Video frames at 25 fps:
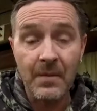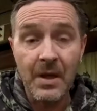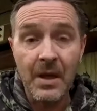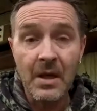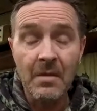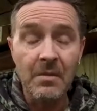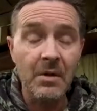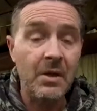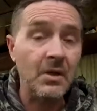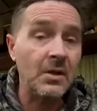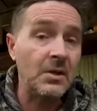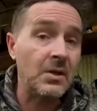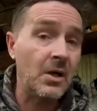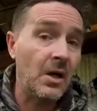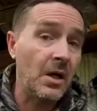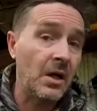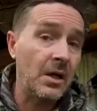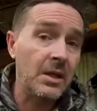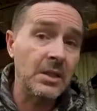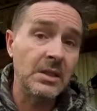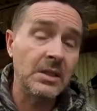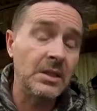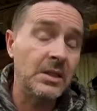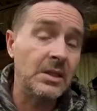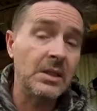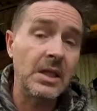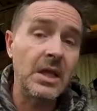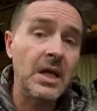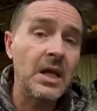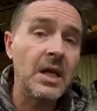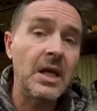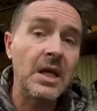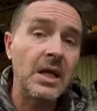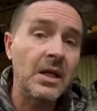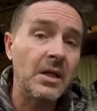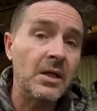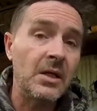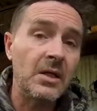Because I didn't see any
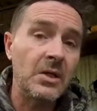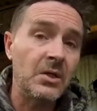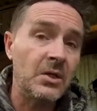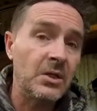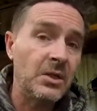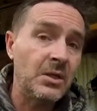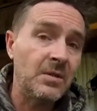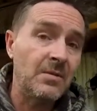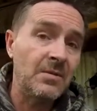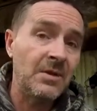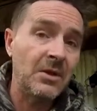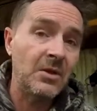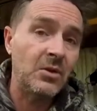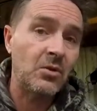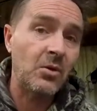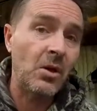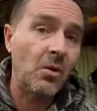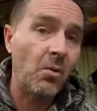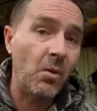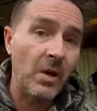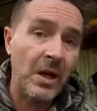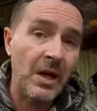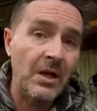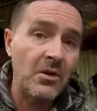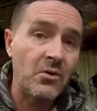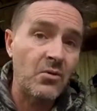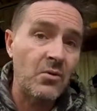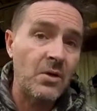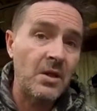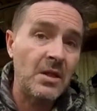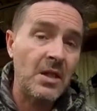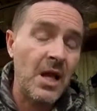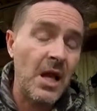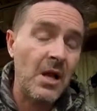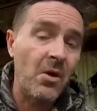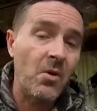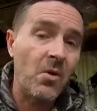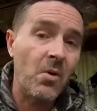conditions of entry when entering
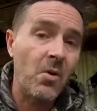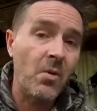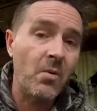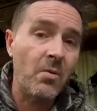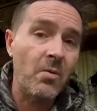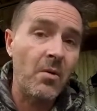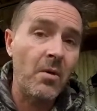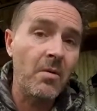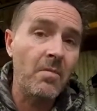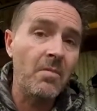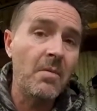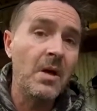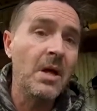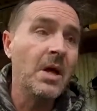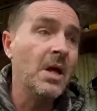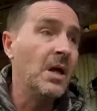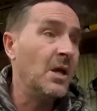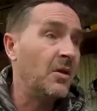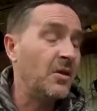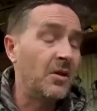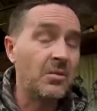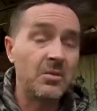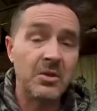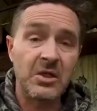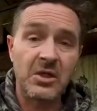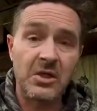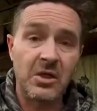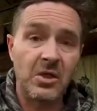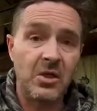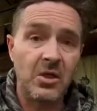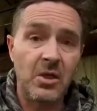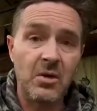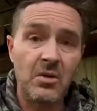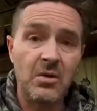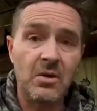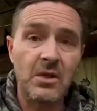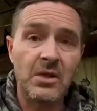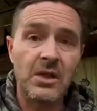that courtroom. There was
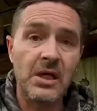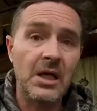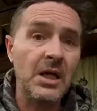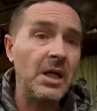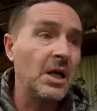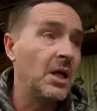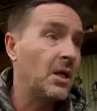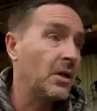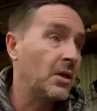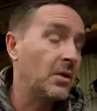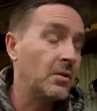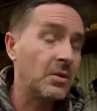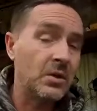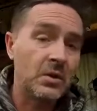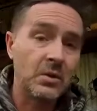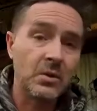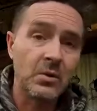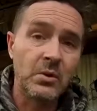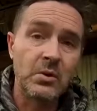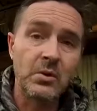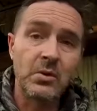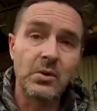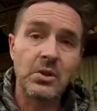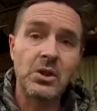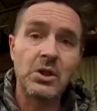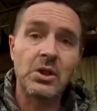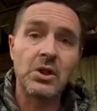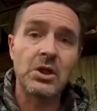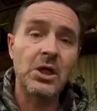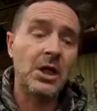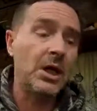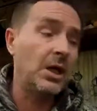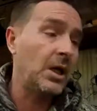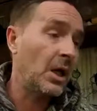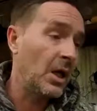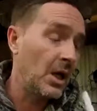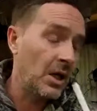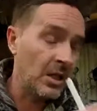security, there was all sorts of
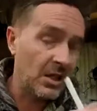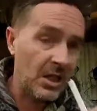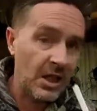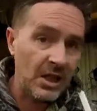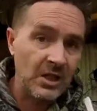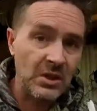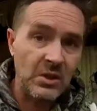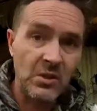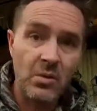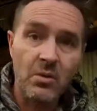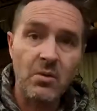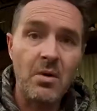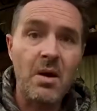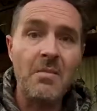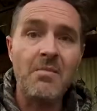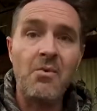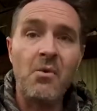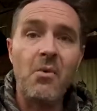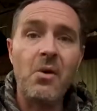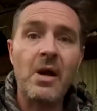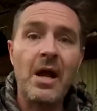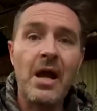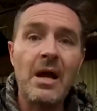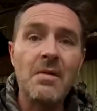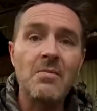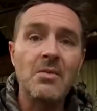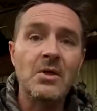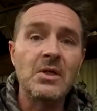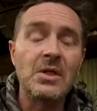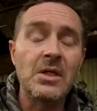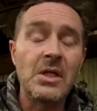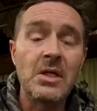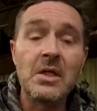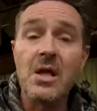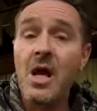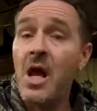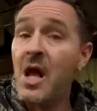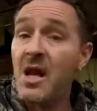shit. They saw I brought cameras
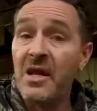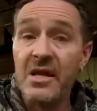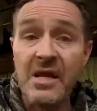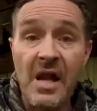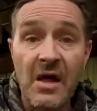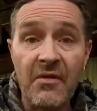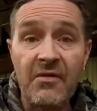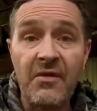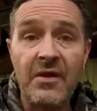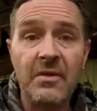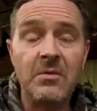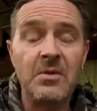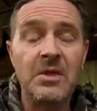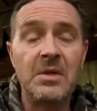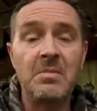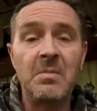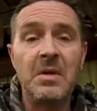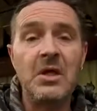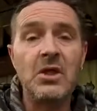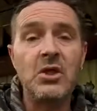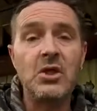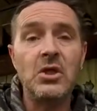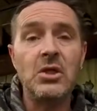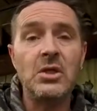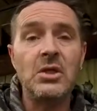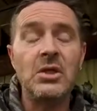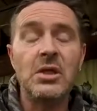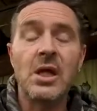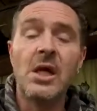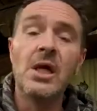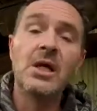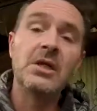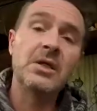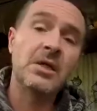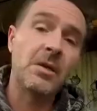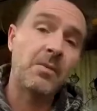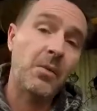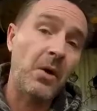in, nothing was mentioned.
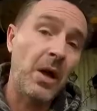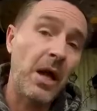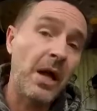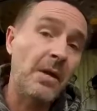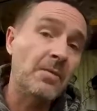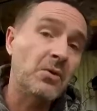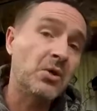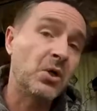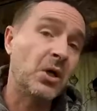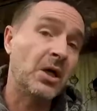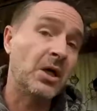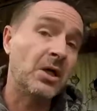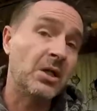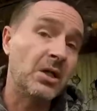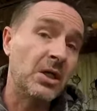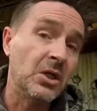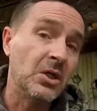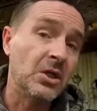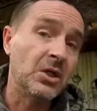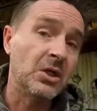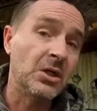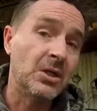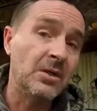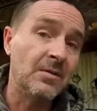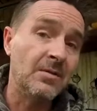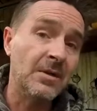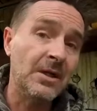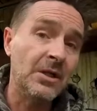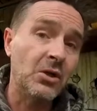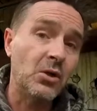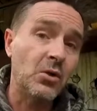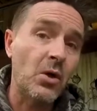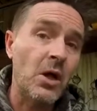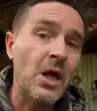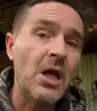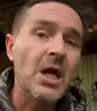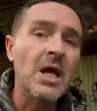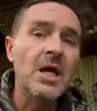So perhaps your conditions of
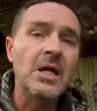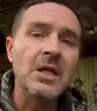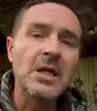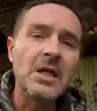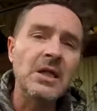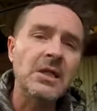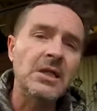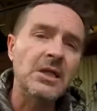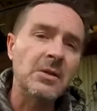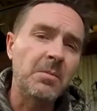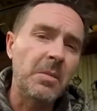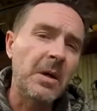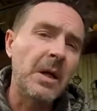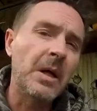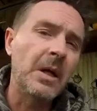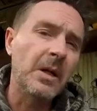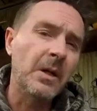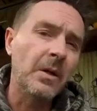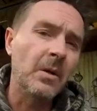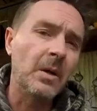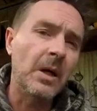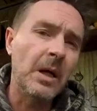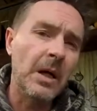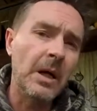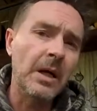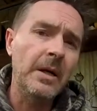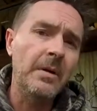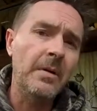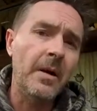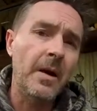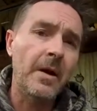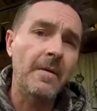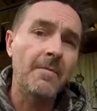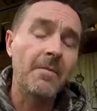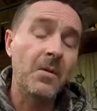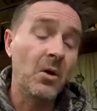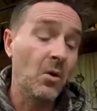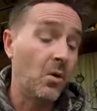entry needs to be a little clearer.
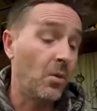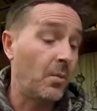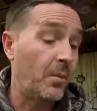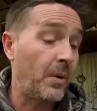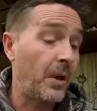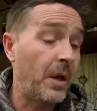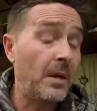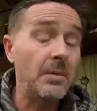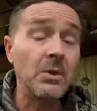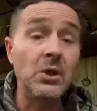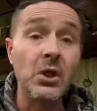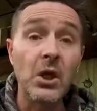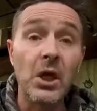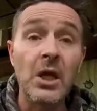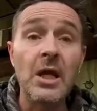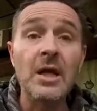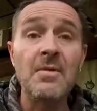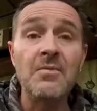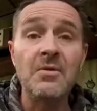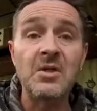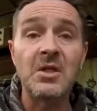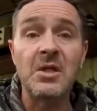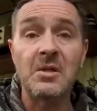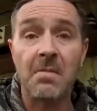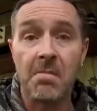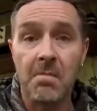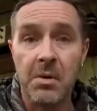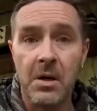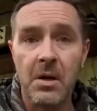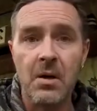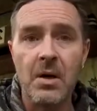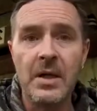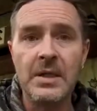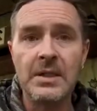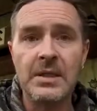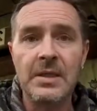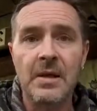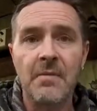Or perhaps you could even supply
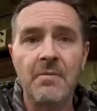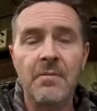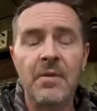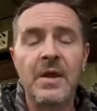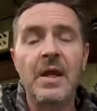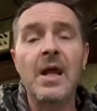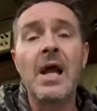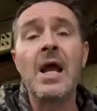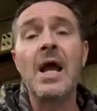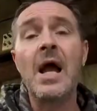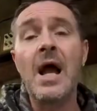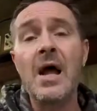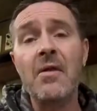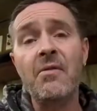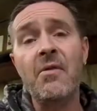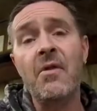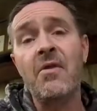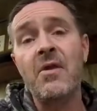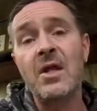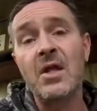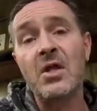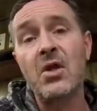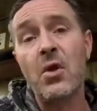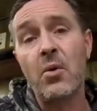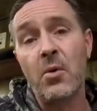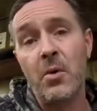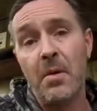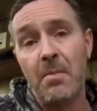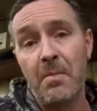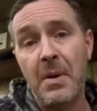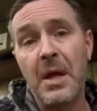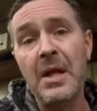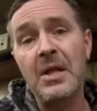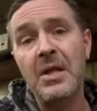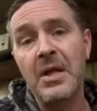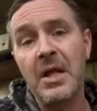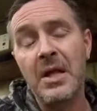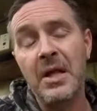something other than your
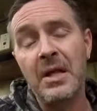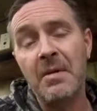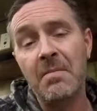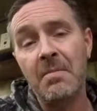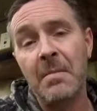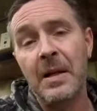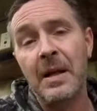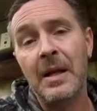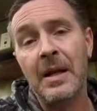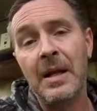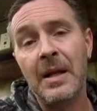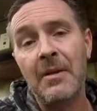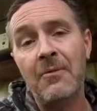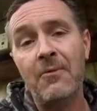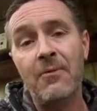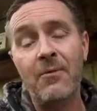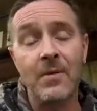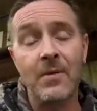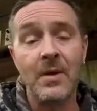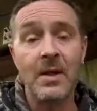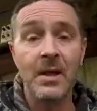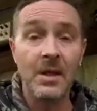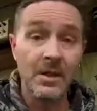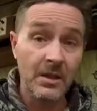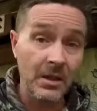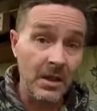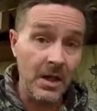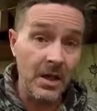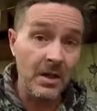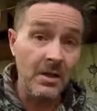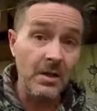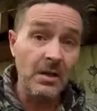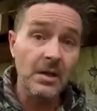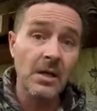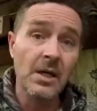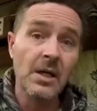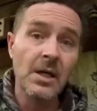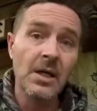opinion and belief, you know?
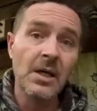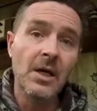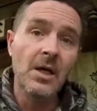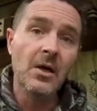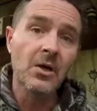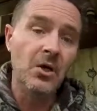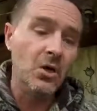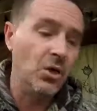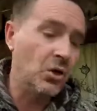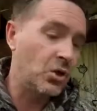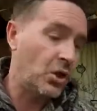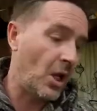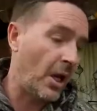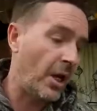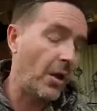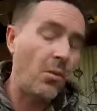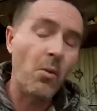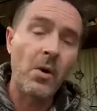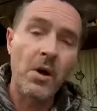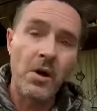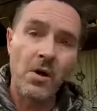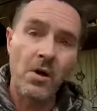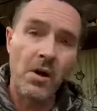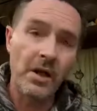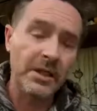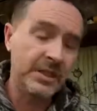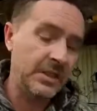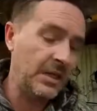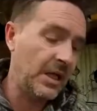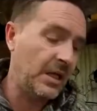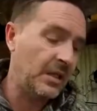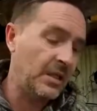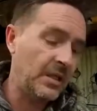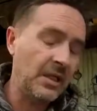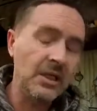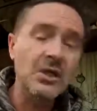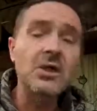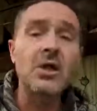Usually when I state
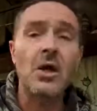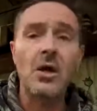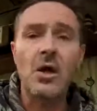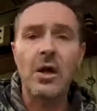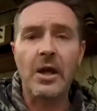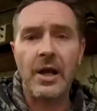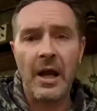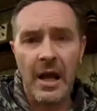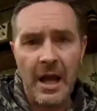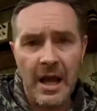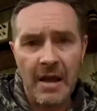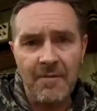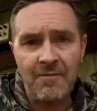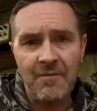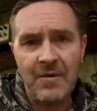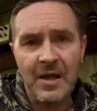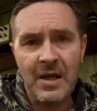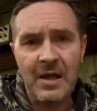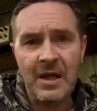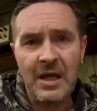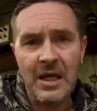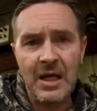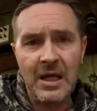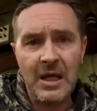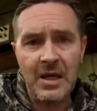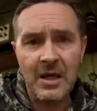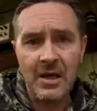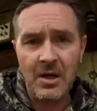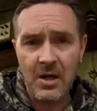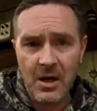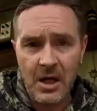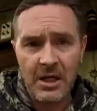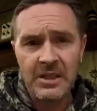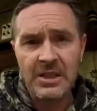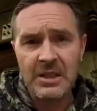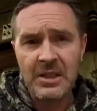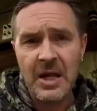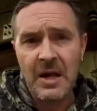things, like I have done here, I
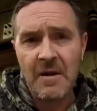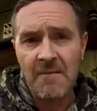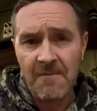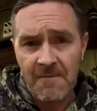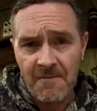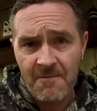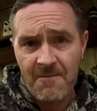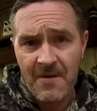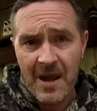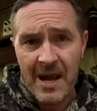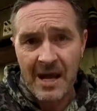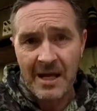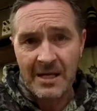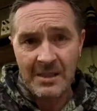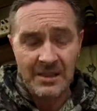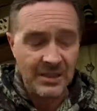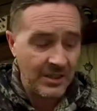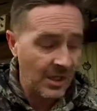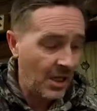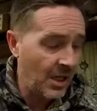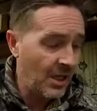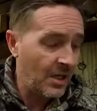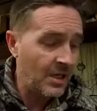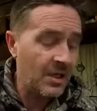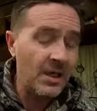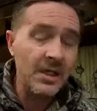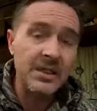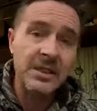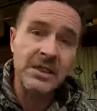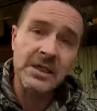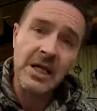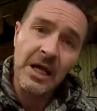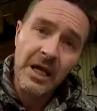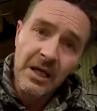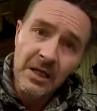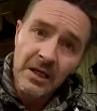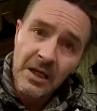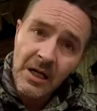state facts. I
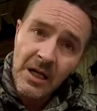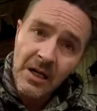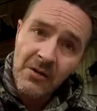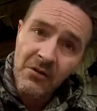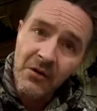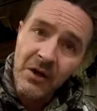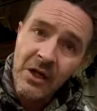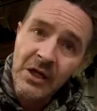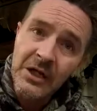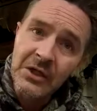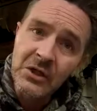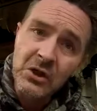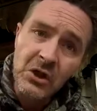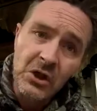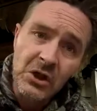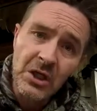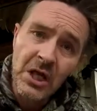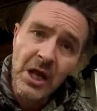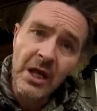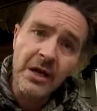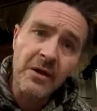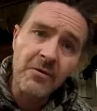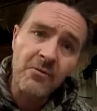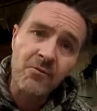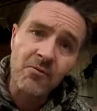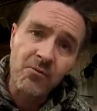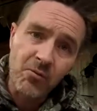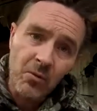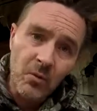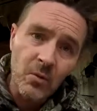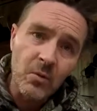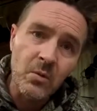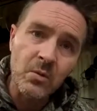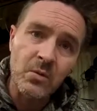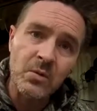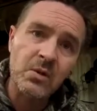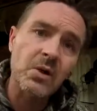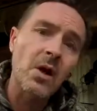state the legislative
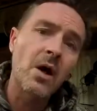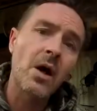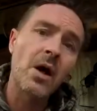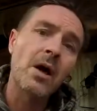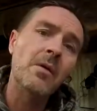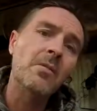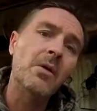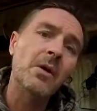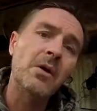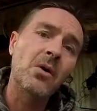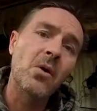rules I'm in